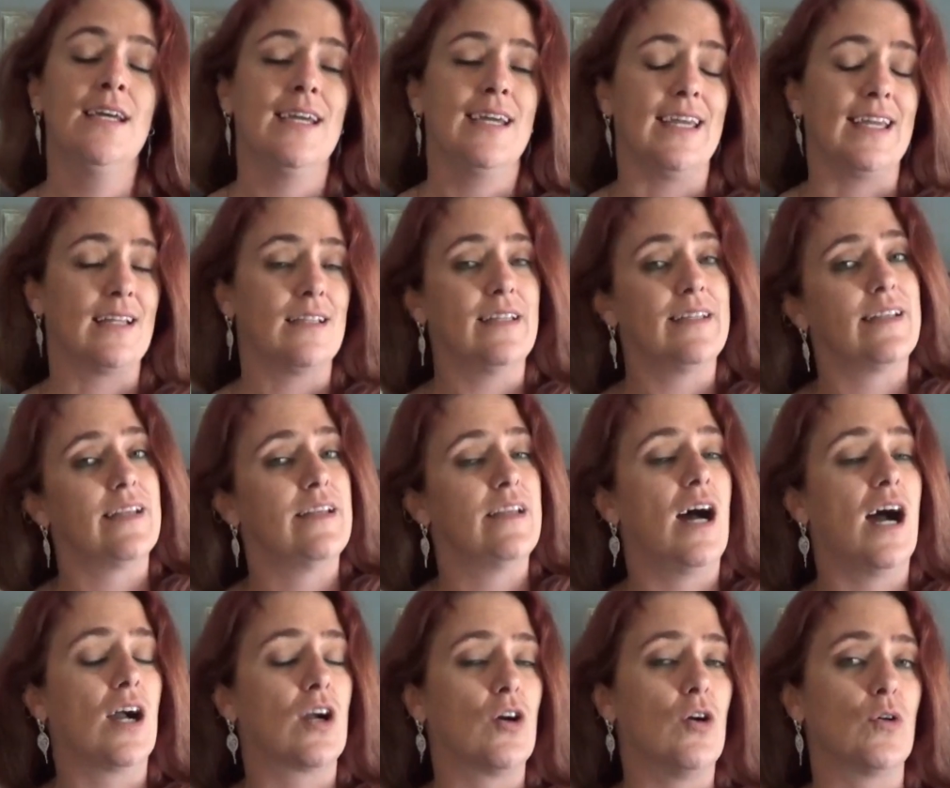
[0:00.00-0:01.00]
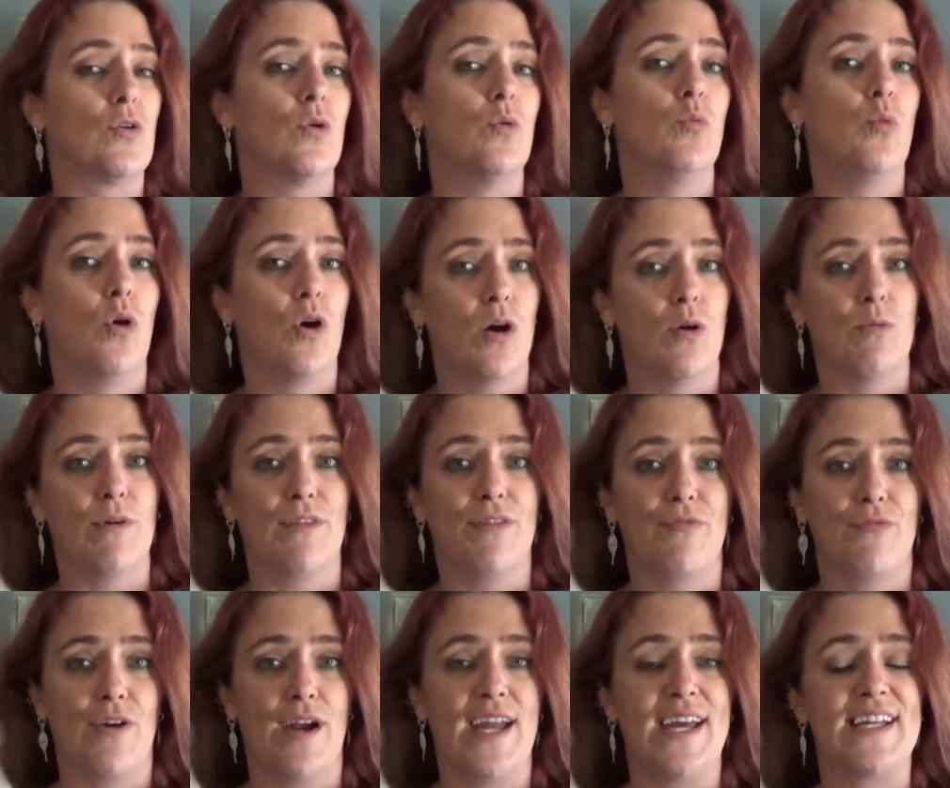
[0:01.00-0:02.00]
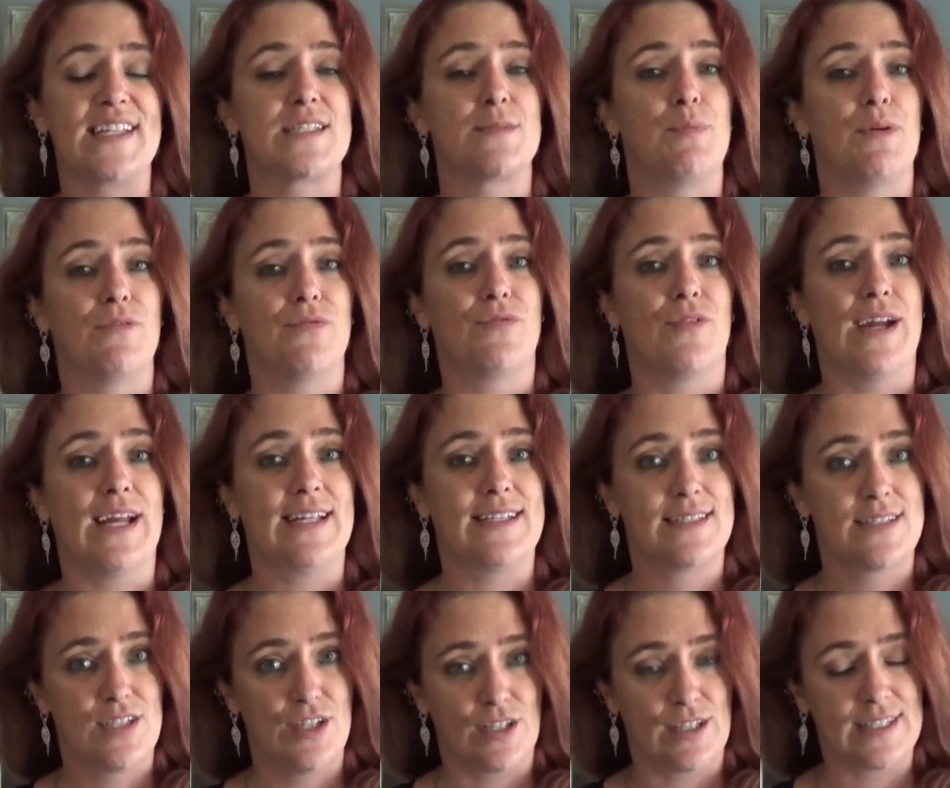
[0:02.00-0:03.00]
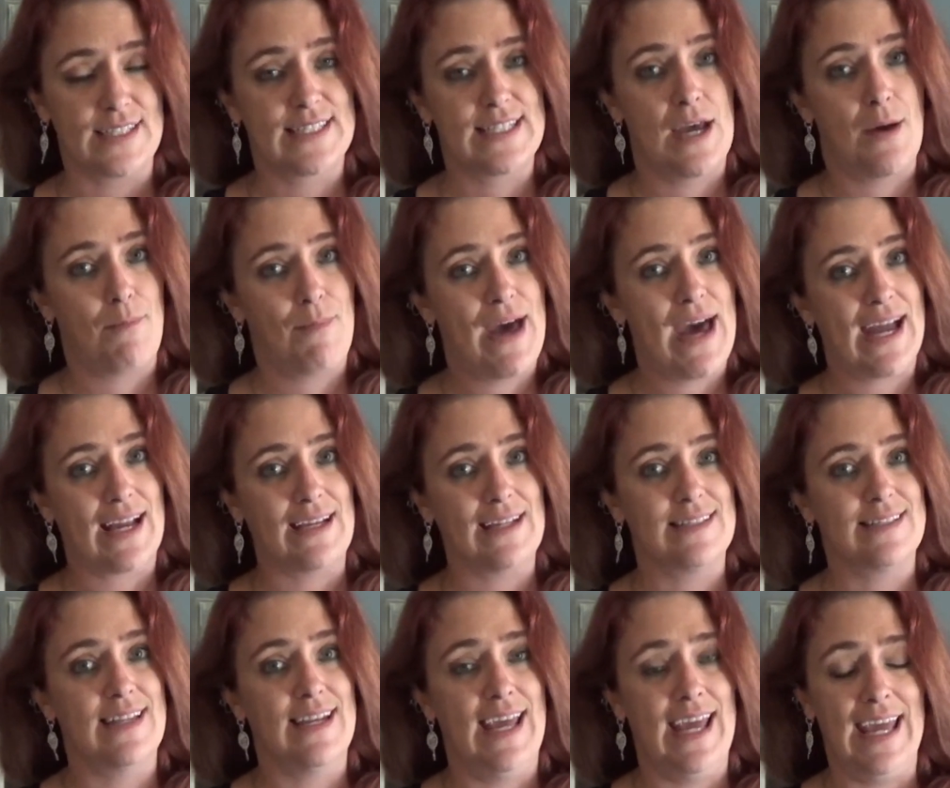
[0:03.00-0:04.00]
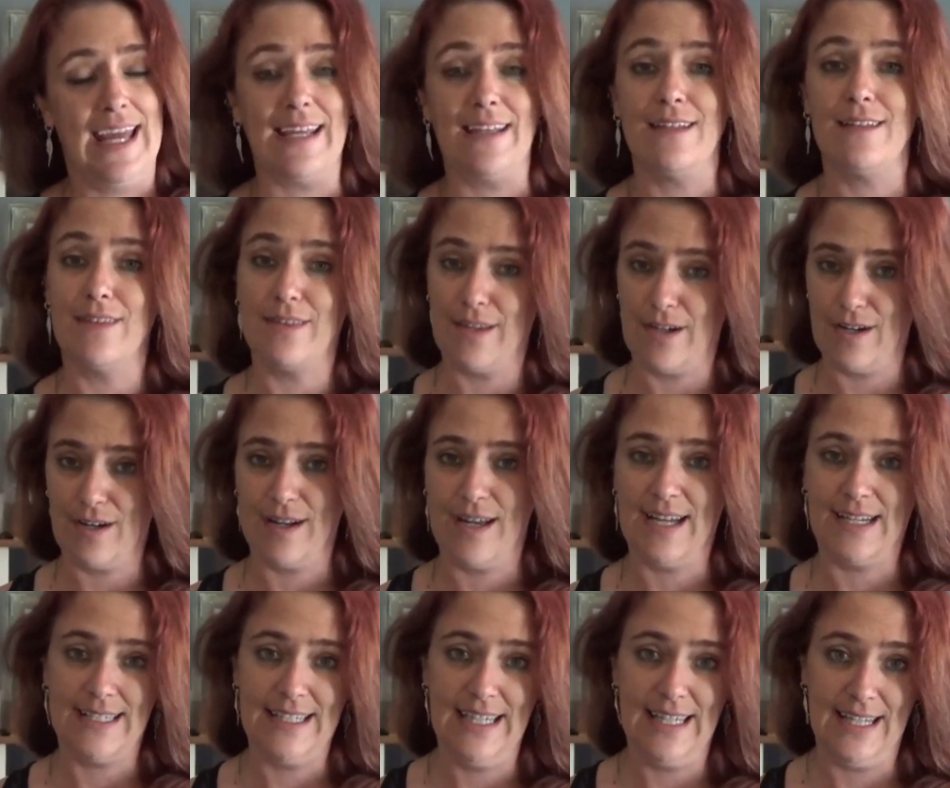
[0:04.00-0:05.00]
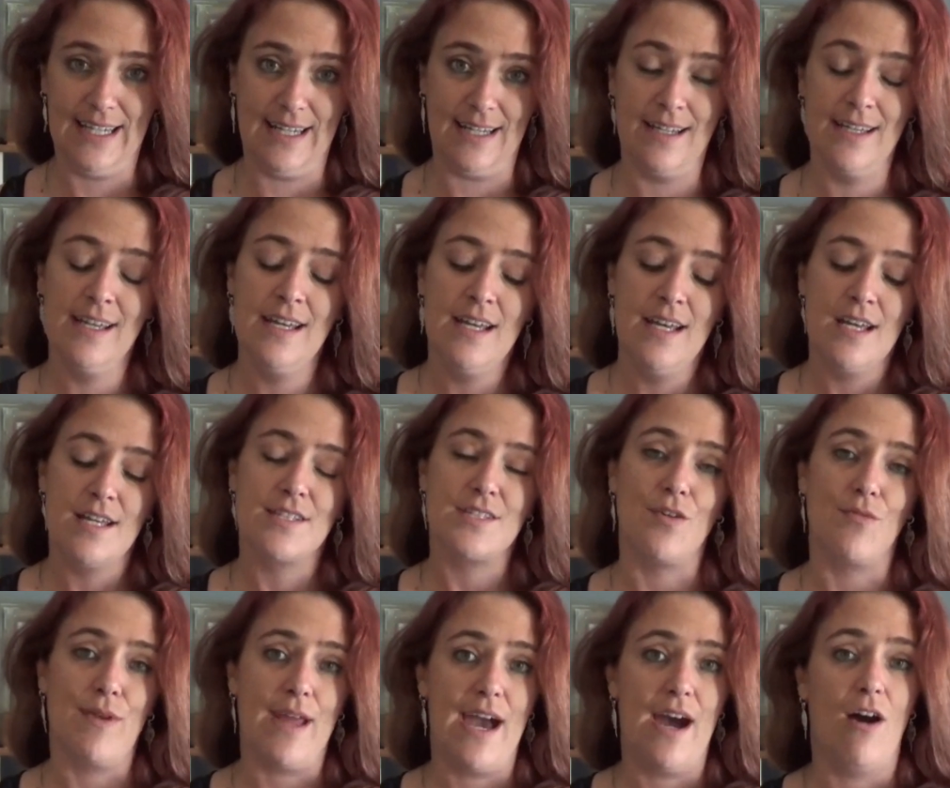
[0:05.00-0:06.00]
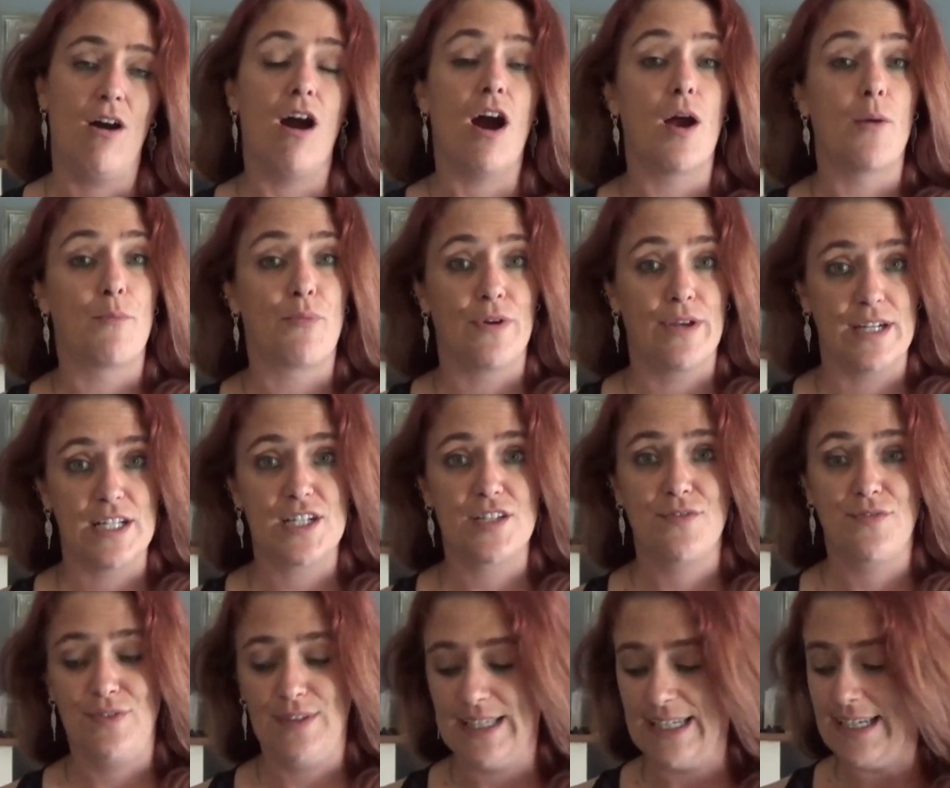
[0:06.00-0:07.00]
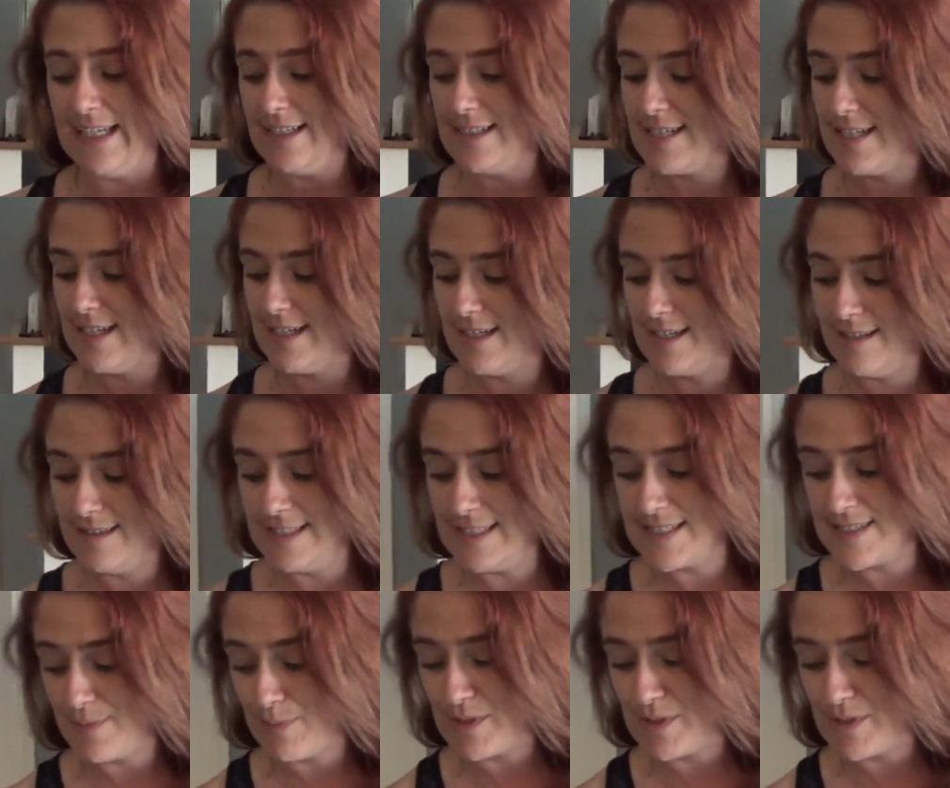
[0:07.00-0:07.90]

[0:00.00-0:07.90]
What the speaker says: England did not go to war with France, but France took a step back and said, hey, they're not kidding. So now our British fleet, this